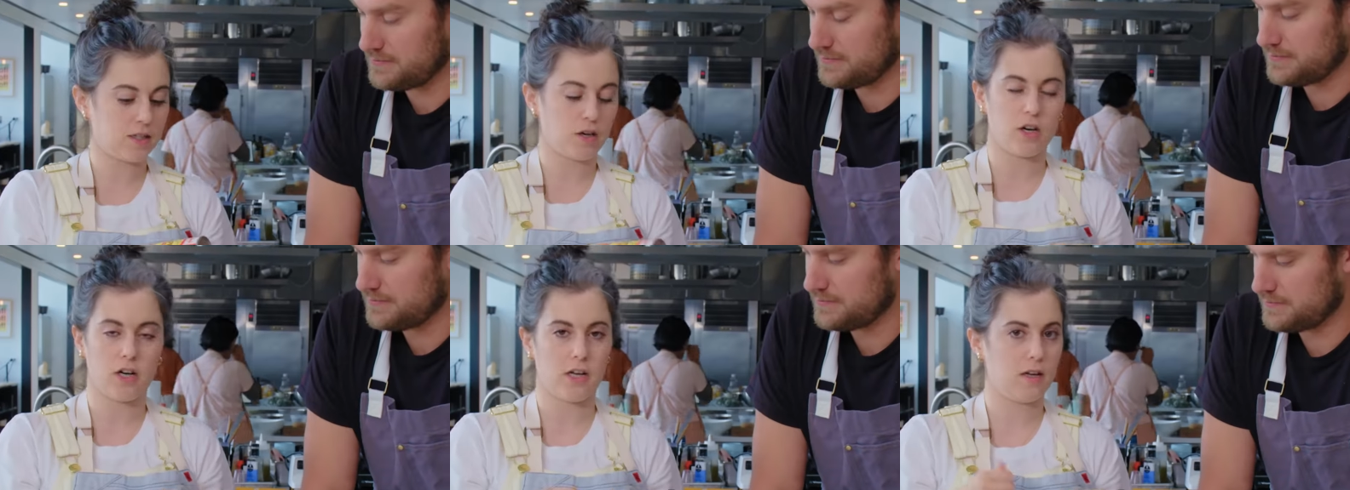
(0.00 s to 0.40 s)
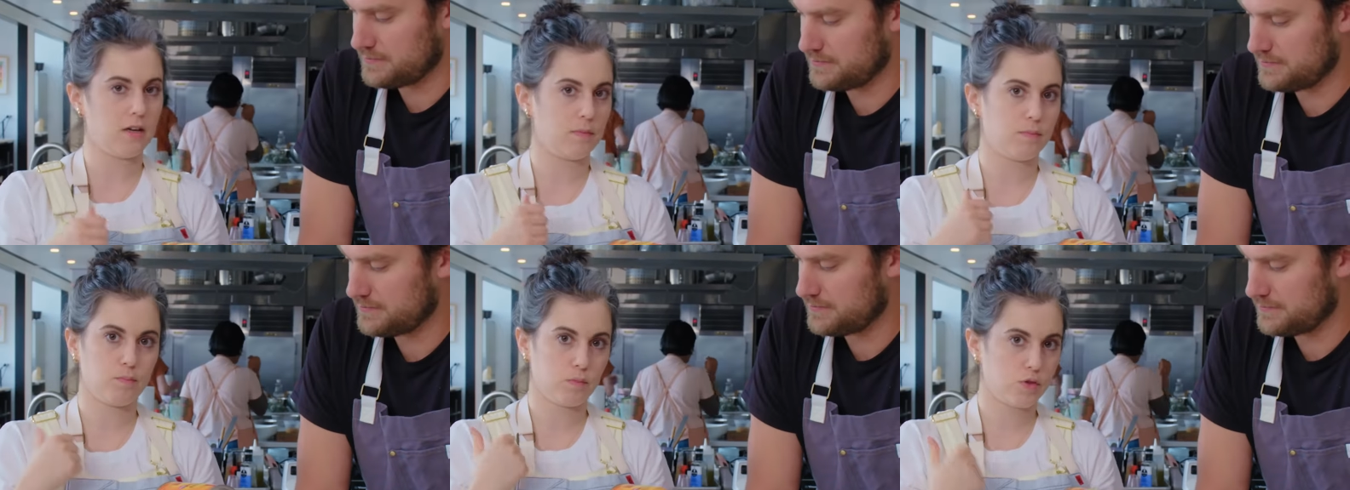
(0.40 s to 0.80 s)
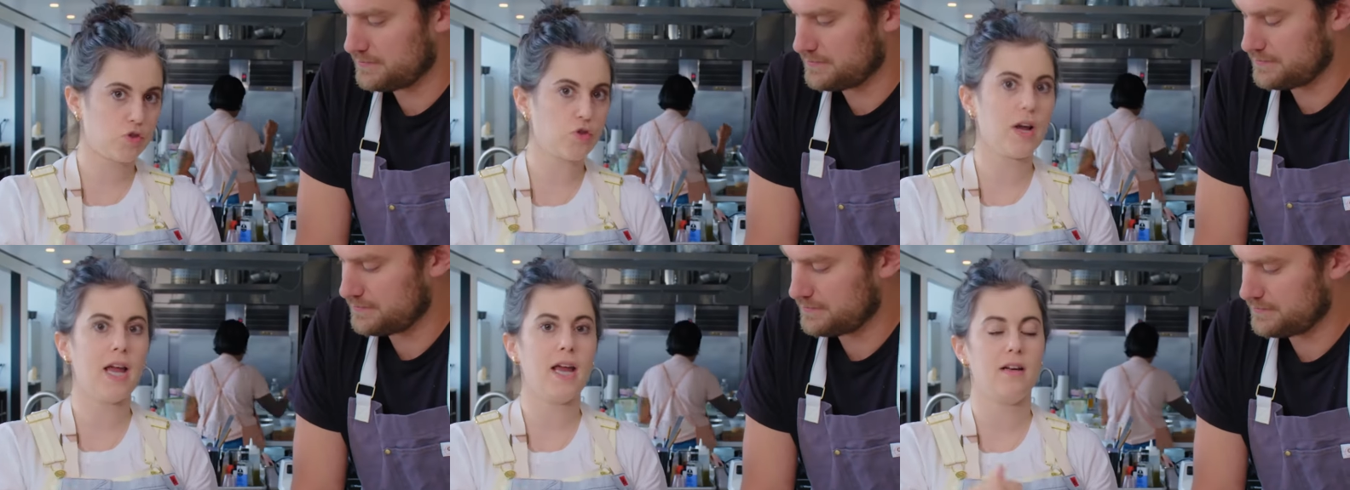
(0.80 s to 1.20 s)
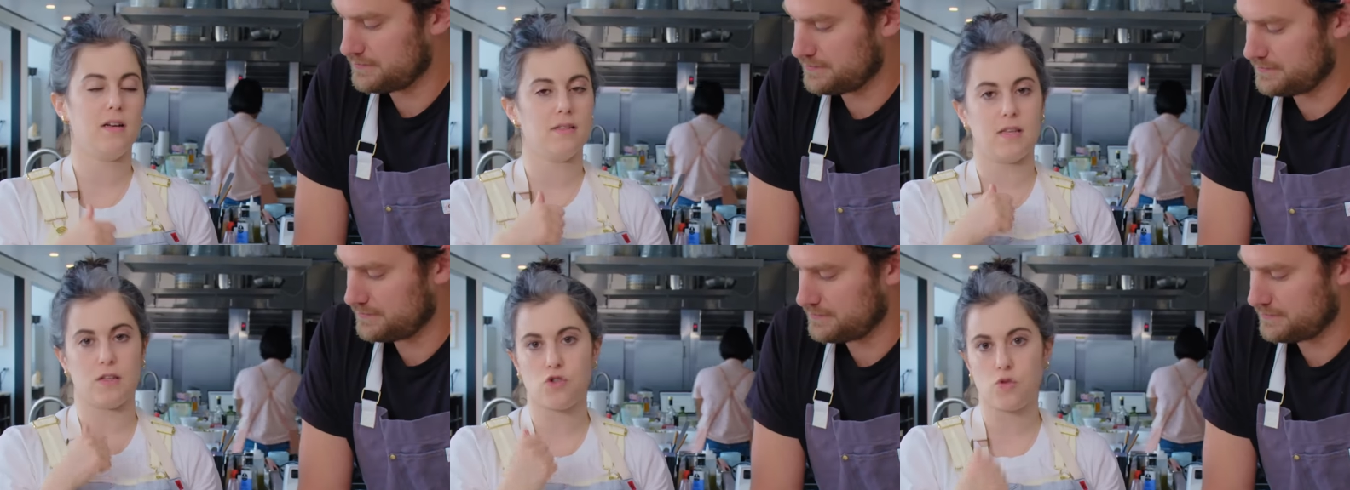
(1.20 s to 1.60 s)
Speaker 1: It's already strained.
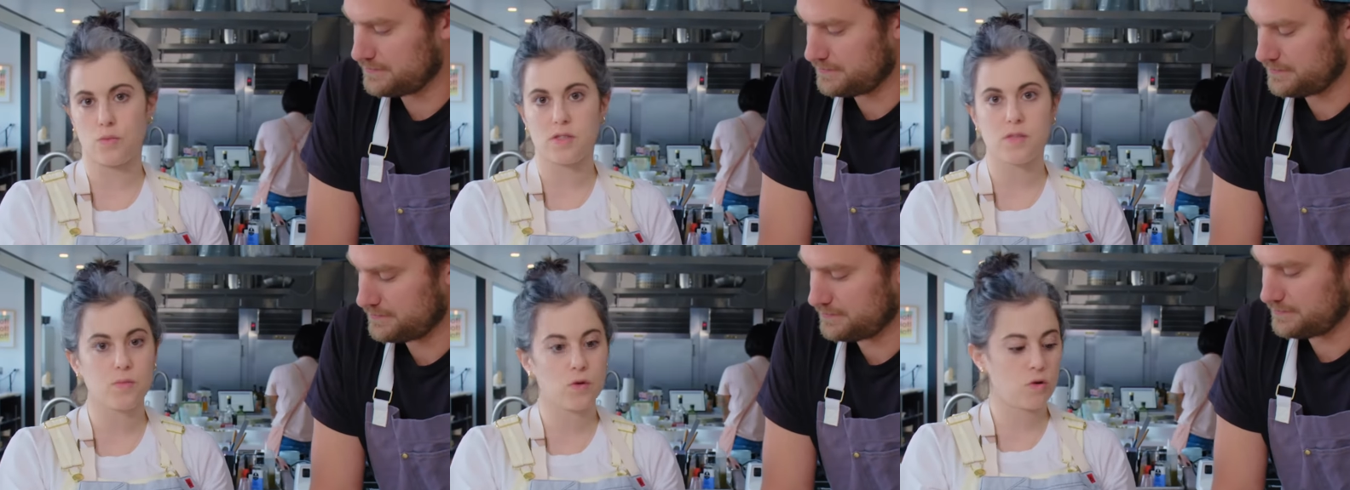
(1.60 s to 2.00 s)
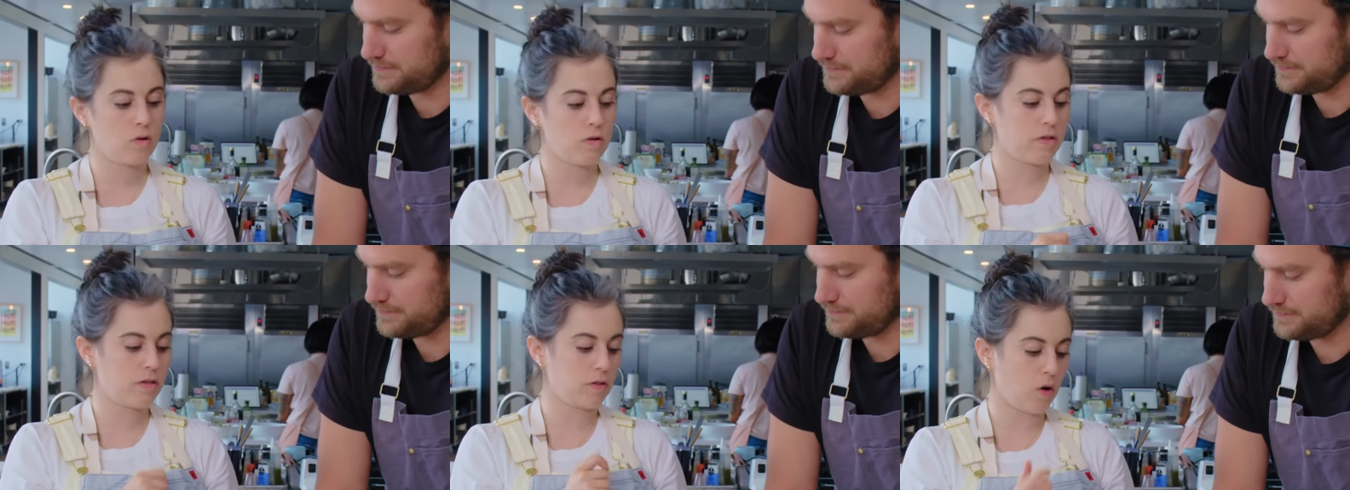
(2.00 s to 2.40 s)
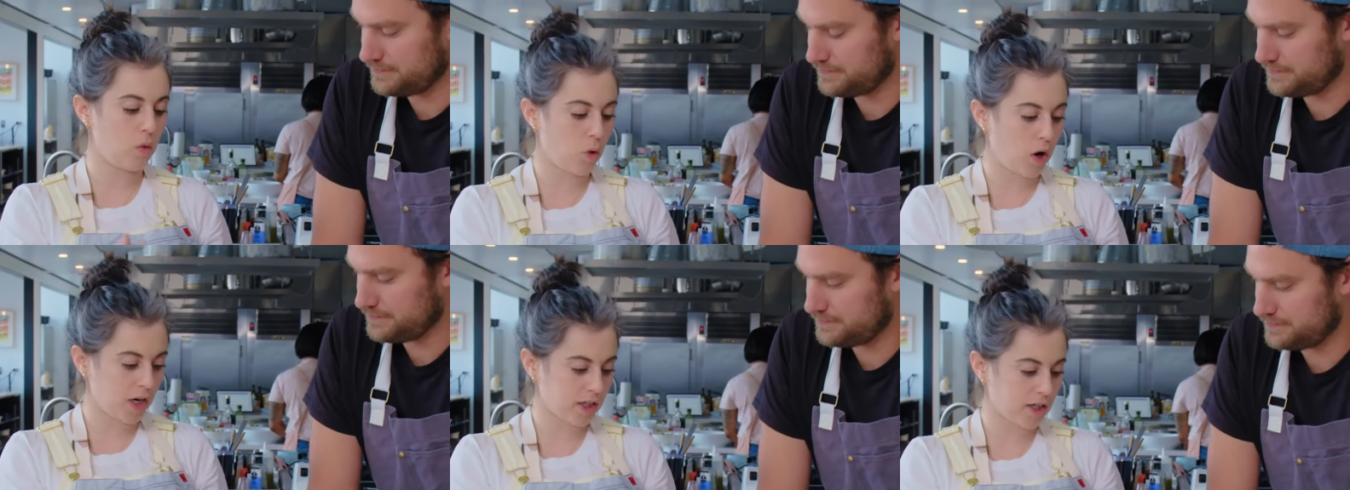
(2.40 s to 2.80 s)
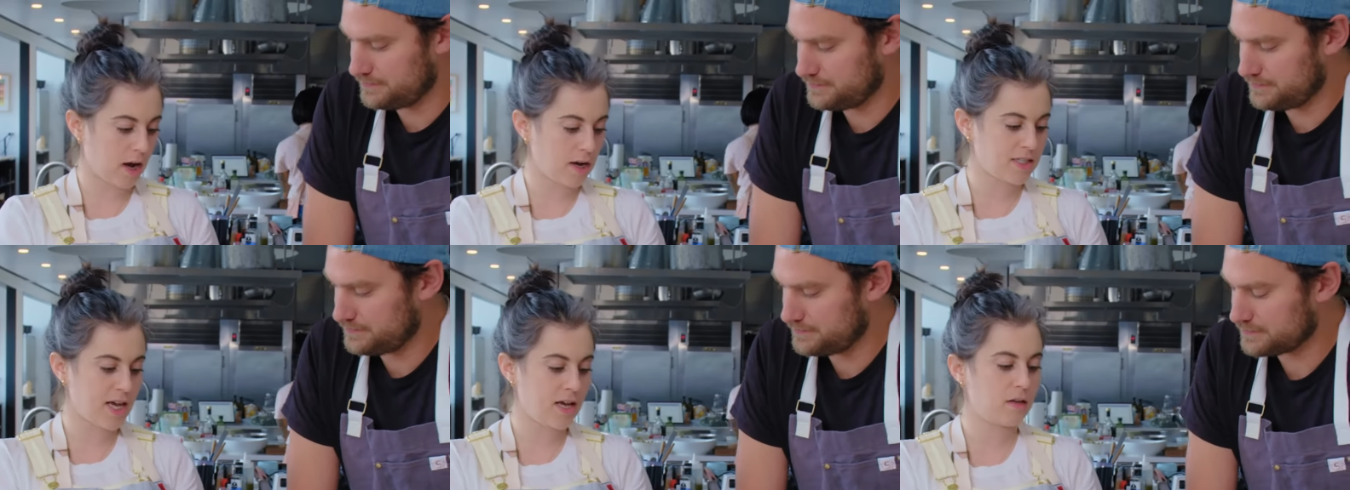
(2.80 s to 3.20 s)
It's like super smooth, low water
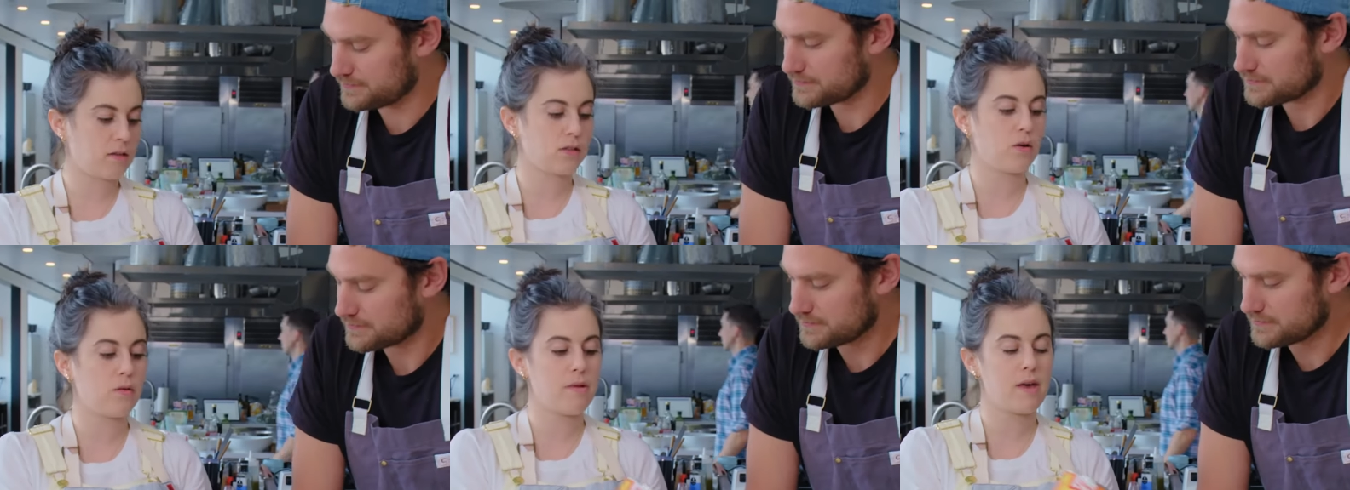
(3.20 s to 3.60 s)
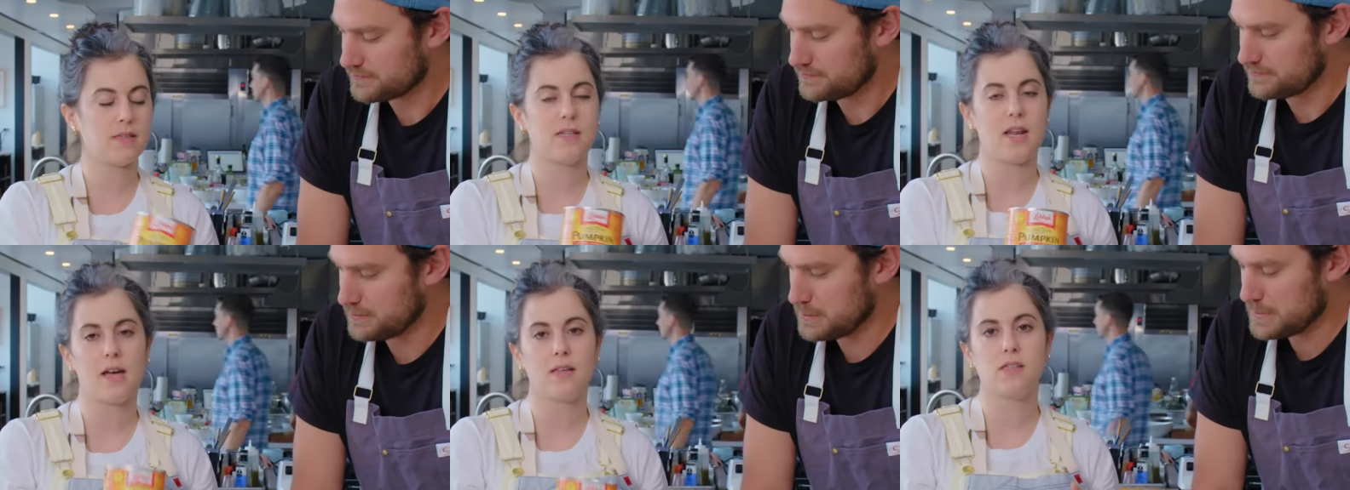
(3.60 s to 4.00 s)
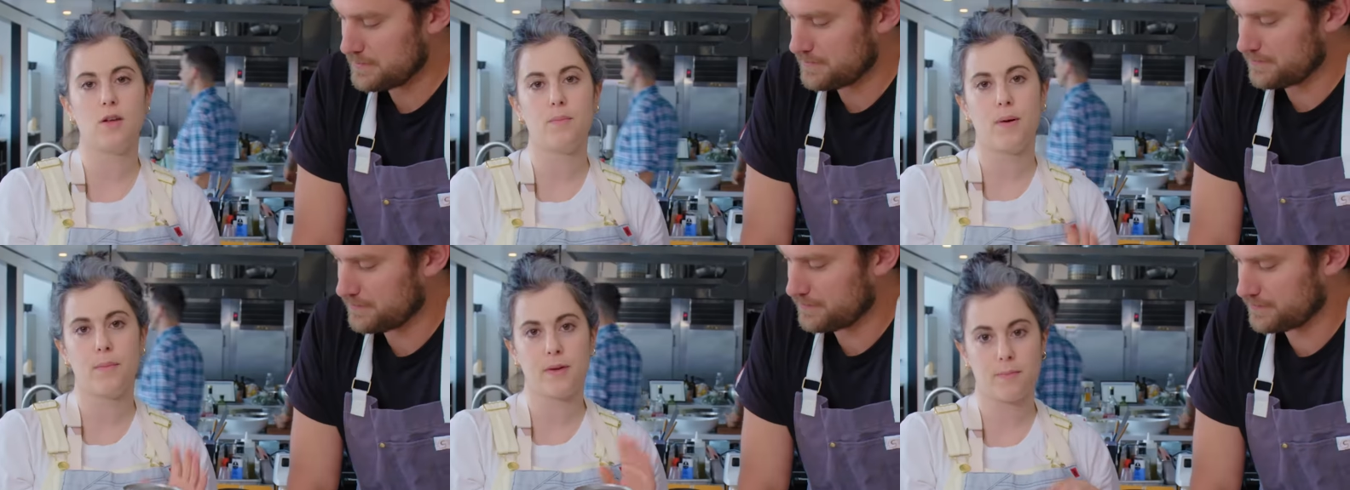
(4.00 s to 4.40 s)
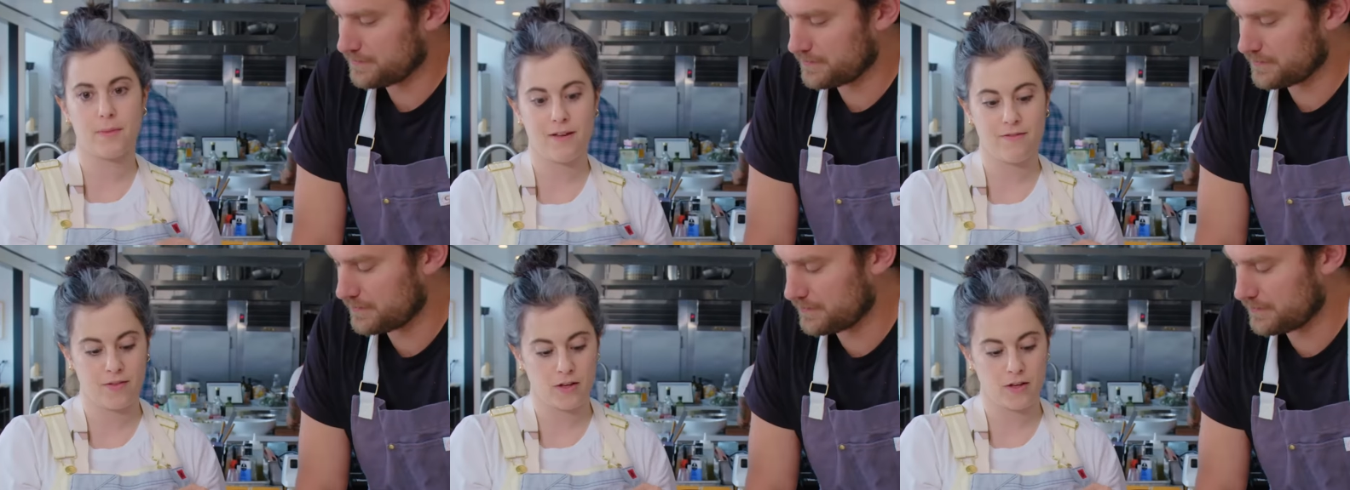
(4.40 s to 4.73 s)
content, so it makes an excellent pumpkin pie